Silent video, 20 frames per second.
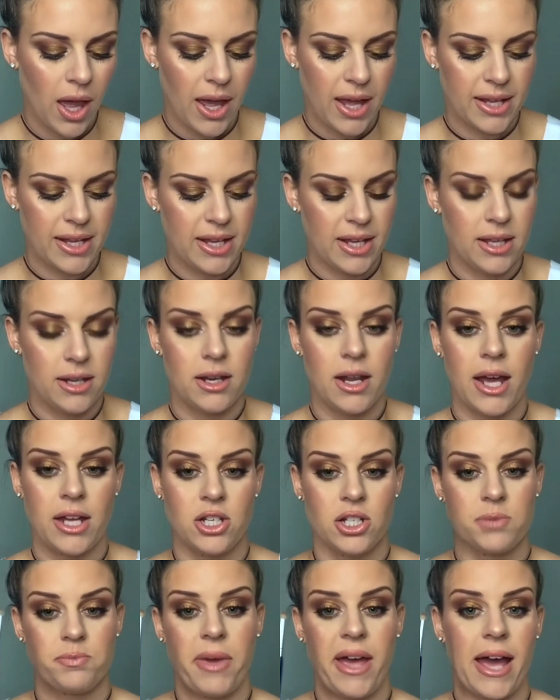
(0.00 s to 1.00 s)
Again, I
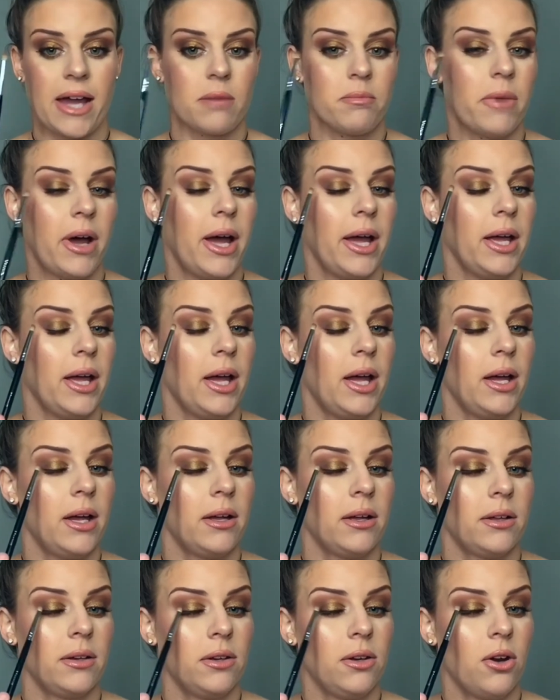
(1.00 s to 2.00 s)
just pack my
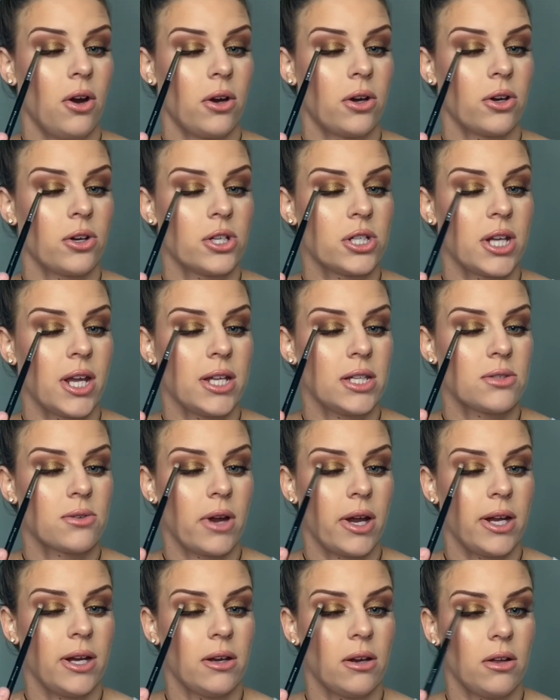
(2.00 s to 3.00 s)
darker shades
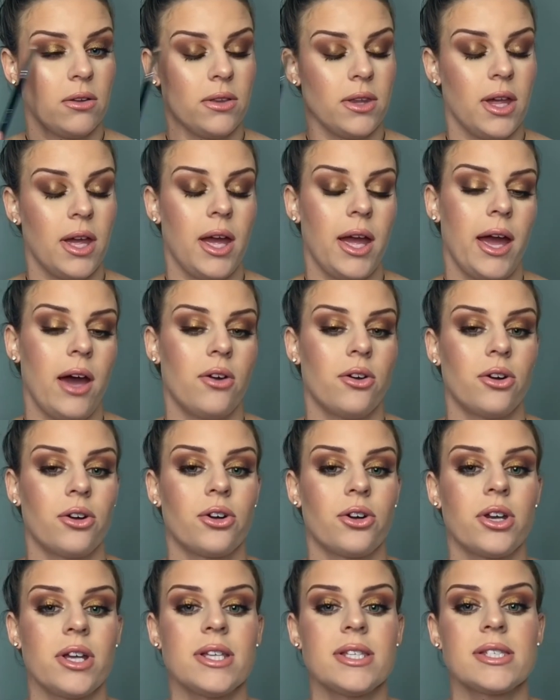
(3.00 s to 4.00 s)
right here on the outer
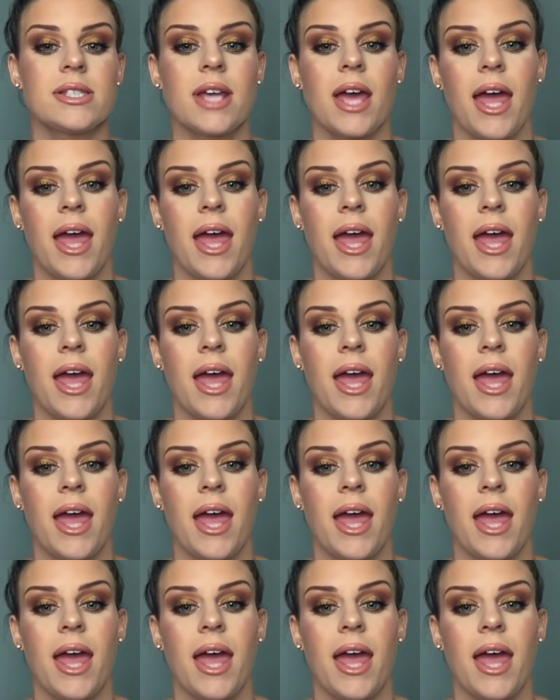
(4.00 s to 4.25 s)
crease,